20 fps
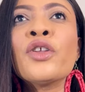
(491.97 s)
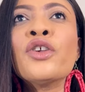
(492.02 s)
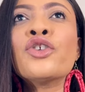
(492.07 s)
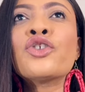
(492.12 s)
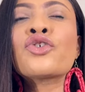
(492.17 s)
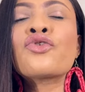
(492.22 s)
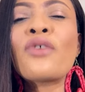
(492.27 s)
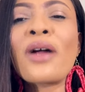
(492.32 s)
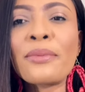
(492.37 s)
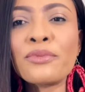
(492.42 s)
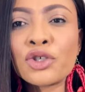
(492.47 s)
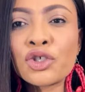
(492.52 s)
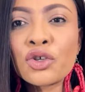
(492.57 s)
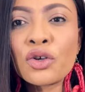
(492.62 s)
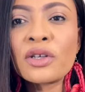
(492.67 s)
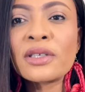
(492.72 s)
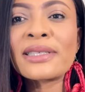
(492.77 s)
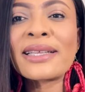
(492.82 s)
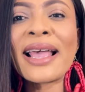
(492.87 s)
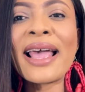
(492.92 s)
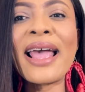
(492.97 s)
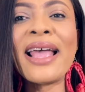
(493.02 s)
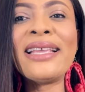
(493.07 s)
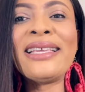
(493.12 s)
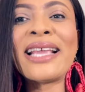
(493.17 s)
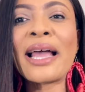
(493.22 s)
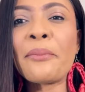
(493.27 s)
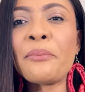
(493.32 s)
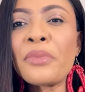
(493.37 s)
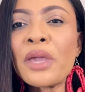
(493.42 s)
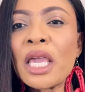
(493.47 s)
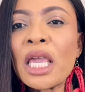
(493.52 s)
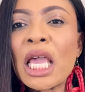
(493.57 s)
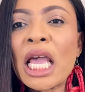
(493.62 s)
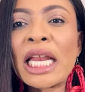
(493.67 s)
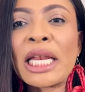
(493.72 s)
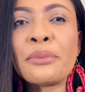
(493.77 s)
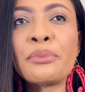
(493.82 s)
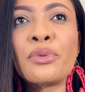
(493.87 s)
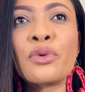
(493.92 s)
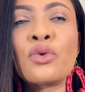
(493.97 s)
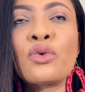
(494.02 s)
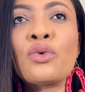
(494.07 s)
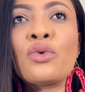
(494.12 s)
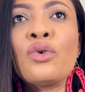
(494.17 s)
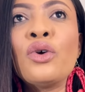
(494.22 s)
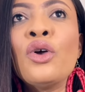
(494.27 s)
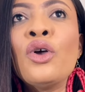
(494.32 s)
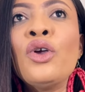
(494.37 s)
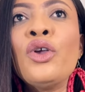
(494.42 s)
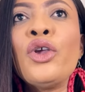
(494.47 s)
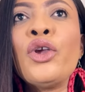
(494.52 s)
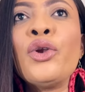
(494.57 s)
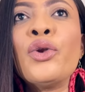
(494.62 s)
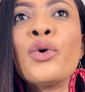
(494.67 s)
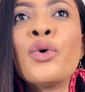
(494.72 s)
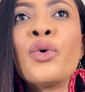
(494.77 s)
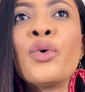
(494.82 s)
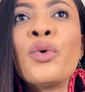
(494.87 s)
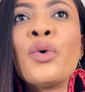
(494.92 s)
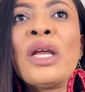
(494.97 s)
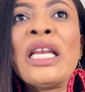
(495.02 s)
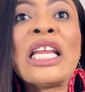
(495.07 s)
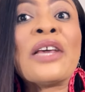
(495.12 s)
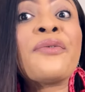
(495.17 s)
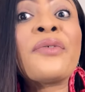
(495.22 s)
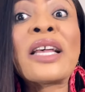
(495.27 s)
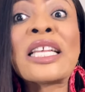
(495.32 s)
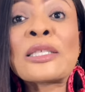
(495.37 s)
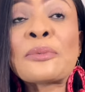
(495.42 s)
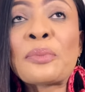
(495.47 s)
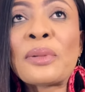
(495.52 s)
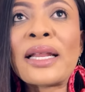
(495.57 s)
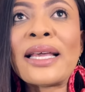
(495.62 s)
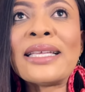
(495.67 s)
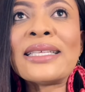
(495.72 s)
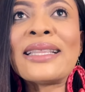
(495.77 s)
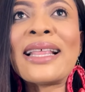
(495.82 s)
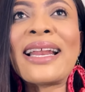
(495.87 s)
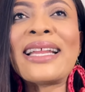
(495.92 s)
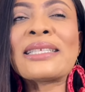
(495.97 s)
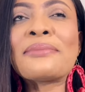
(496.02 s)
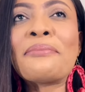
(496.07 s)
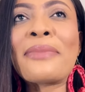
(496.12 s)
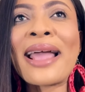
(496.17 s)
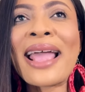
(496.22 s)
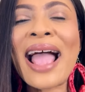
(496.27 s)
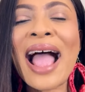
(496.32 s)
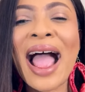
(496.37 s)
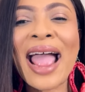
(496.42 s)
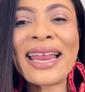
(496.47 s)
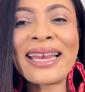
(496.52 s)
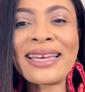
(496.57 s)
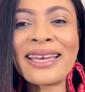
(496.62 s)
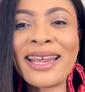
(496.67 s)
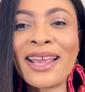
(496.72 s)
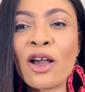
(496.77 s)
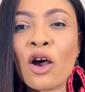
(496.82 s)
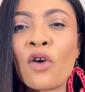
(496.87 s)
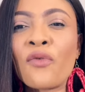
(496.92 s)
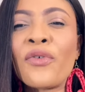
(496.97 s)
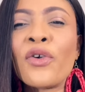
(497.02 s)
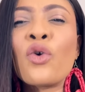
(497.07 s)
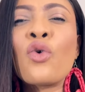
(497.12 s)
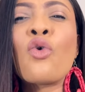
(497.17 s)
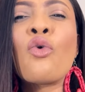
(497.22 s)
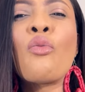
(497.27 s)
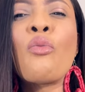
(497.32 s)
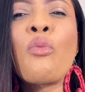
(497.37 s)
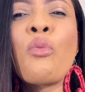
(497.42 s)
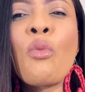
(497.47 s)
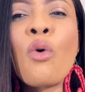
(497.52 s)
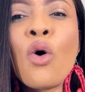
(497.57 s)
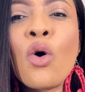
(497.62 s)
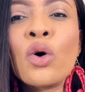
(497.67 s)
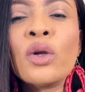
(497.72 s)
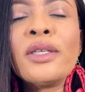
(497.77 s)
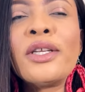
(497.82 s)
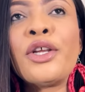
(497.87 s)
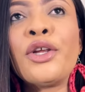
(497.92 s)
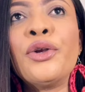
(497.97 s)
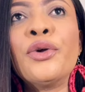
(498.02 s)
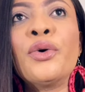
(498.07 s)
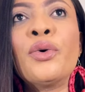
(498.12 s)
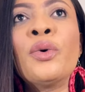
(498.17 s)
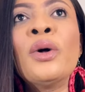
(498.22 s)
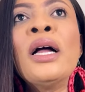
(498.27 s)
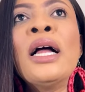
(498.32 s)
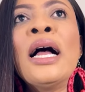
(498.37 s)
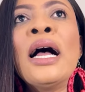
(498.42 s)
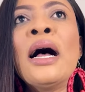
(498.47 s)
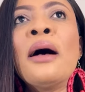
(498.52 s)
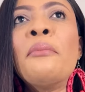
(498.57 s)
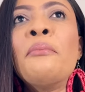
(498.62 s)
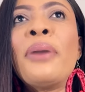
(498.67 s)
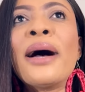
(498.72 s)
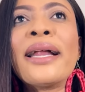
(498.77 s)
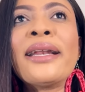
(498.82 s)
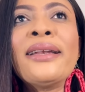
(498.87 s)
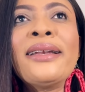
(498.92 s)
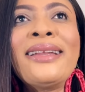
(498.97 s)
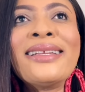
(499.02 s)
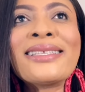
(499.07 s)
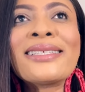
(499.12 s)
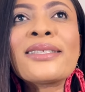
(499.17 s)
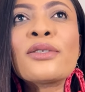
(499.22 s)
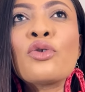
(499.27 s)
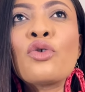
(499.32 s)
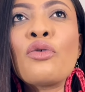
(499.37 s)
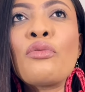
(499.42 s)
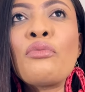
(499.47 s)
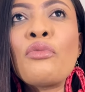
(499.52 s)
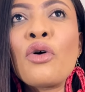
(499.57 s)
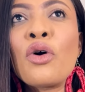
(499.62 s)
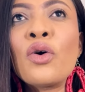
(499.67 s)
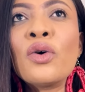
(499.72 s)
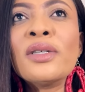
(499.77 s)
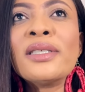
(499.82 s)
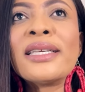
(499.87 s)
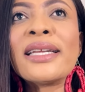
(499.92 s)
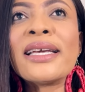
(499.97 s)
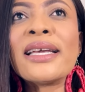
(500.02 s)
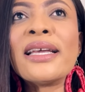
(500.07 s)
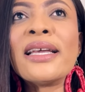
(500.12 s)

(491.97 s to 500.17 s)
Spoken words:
scrumptious, yummy, edible, you know, in the first place. That is my idea of a gourmand, you know. But this gourmand,